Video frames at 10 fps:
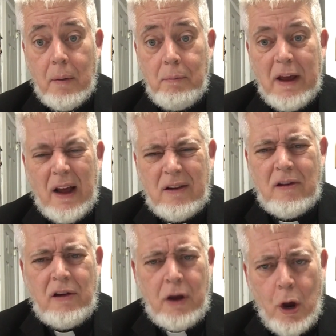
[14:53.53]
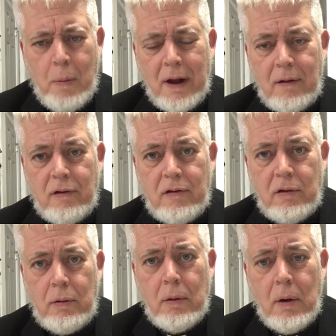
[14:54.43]
because as
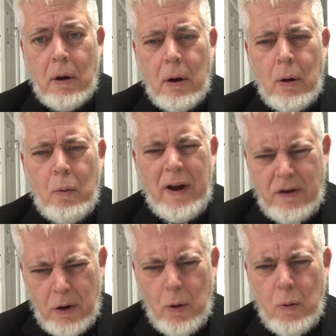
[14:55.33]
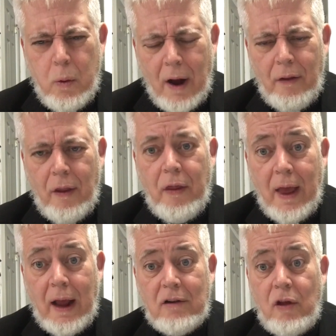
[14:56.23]
humans, we do want the
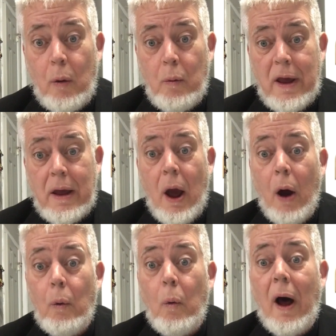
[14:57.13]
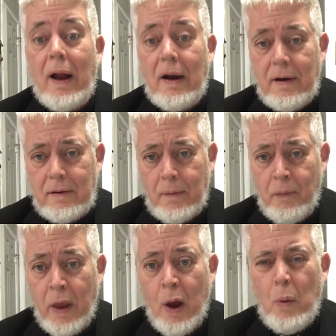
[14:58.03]
things that we want.
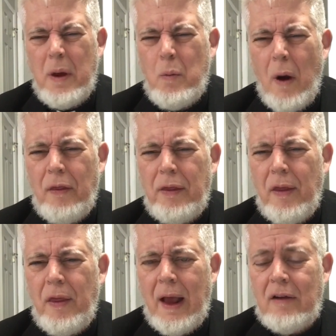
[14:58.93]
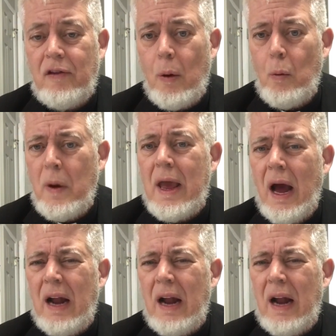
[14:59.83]
We want the things that we